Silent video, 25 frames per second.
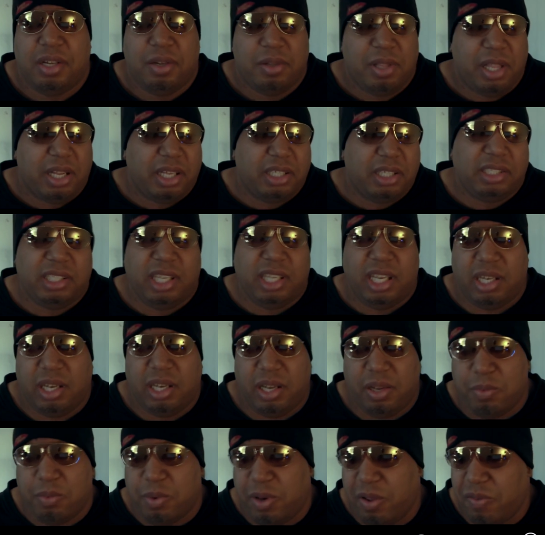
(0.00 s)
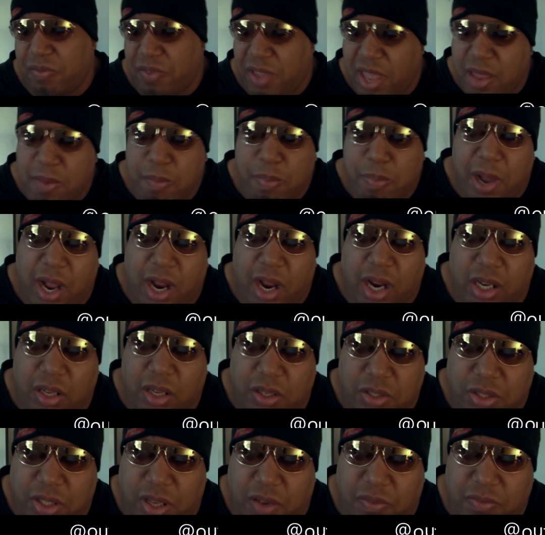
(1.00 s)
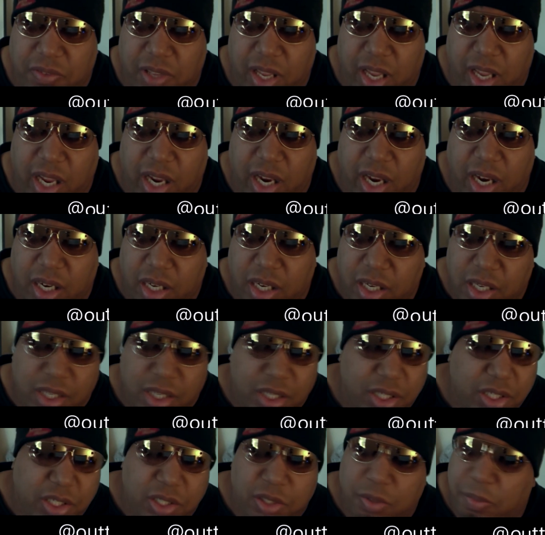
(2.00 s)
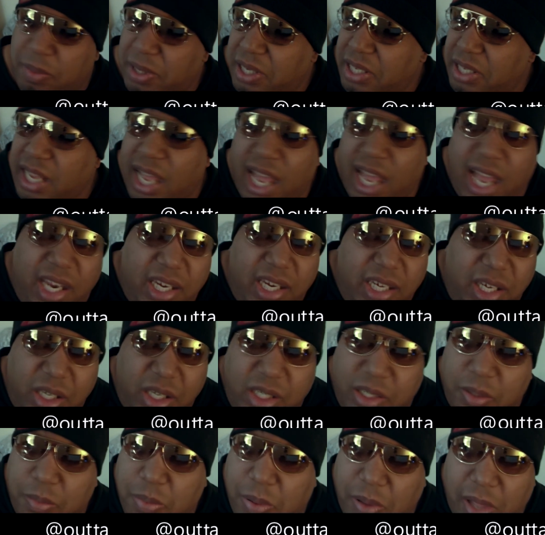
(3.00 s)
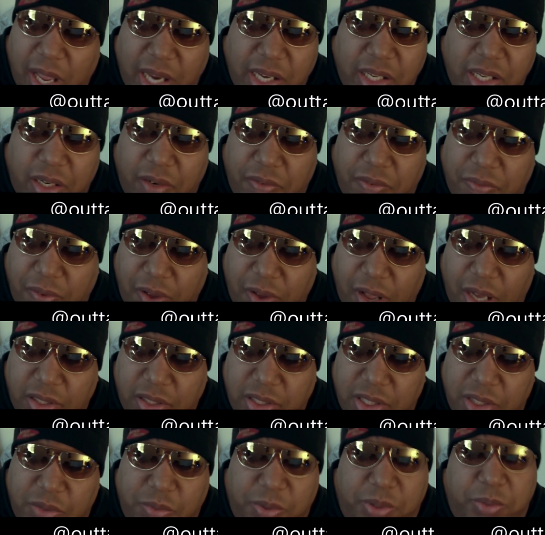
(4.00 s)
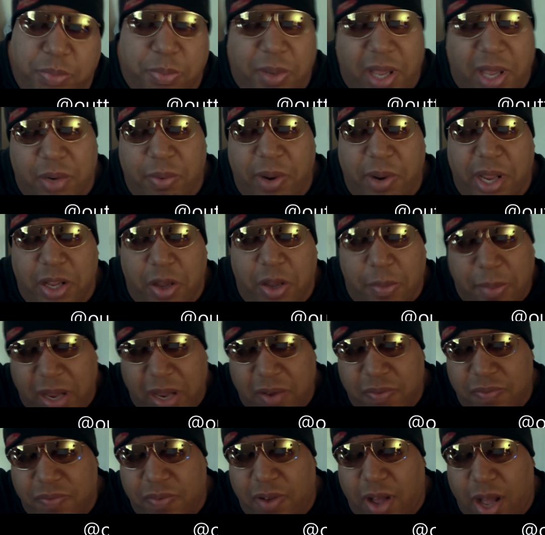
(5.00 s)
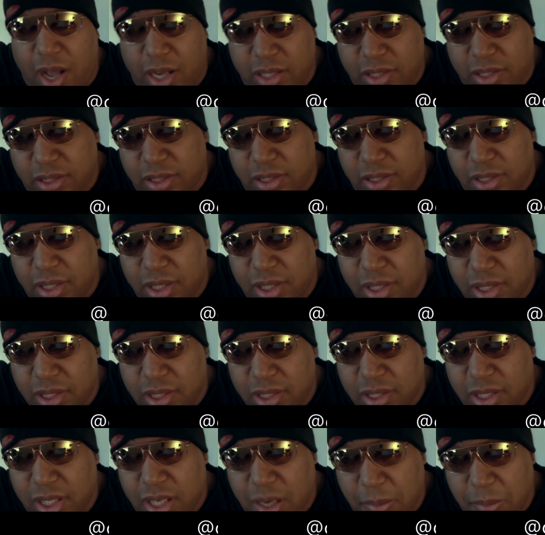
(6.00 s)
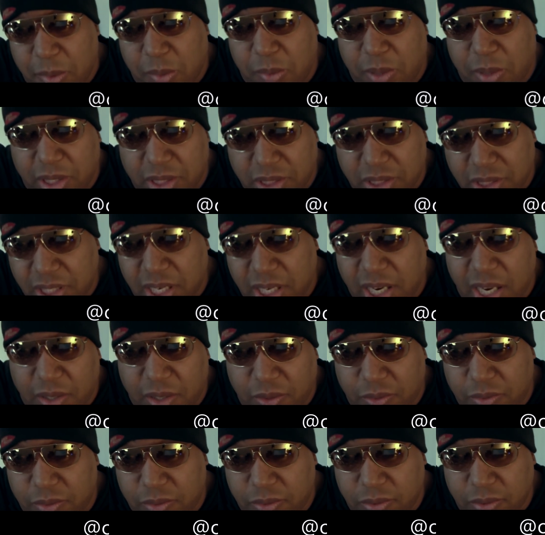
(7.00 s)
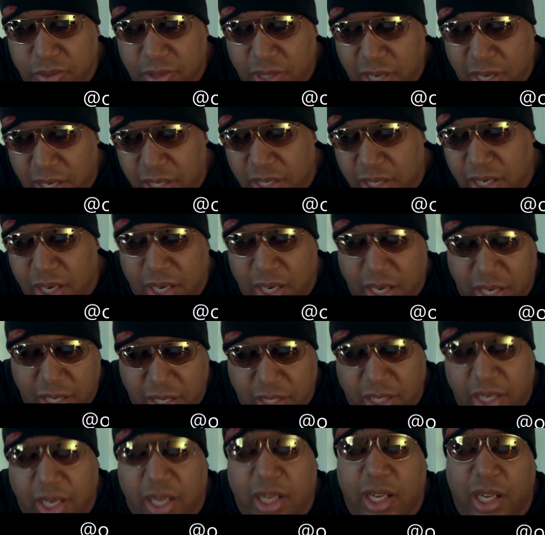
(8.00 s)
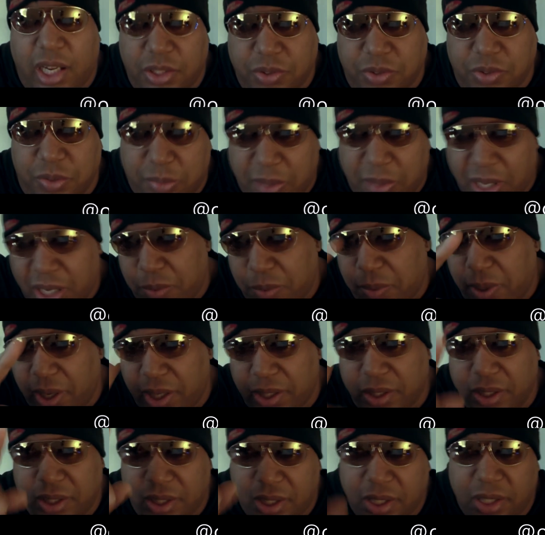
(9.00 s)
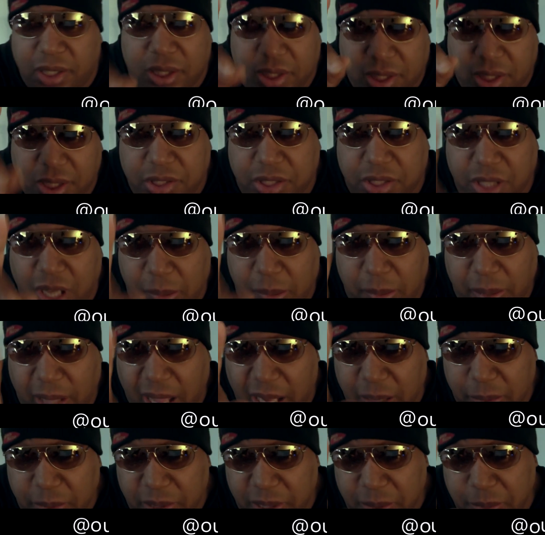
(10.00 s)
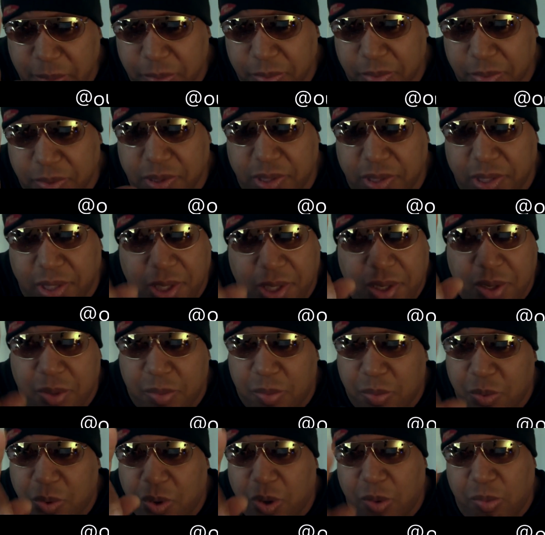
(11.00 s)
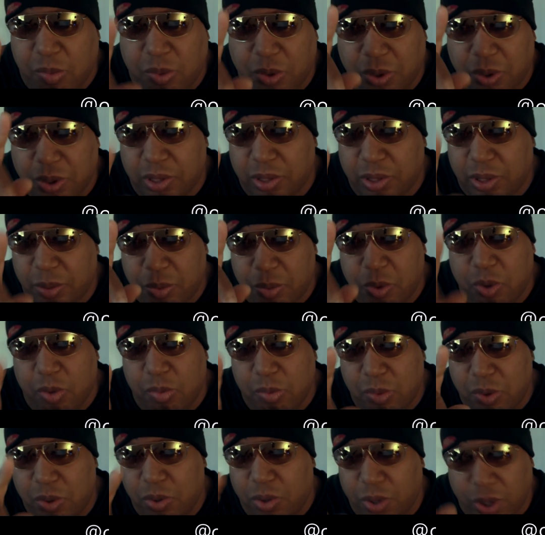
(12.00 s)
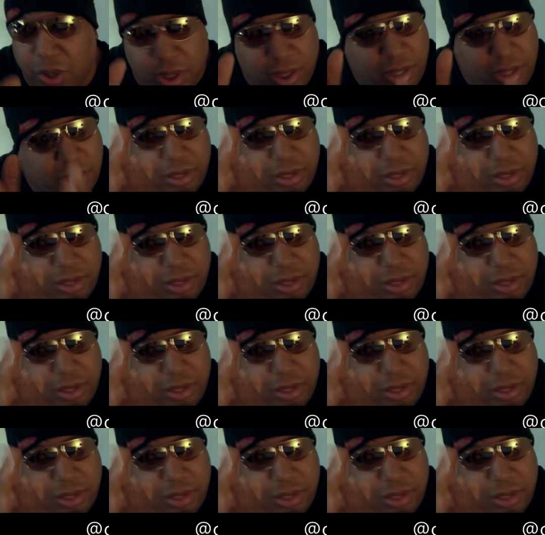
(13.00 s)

like I said, if Empire goes off the air, you'll be down there complaining of Fox News, which, by the way, y'all made Fox the number one channel in the, in the country, by the way. Good job, black people. More, more, more, more.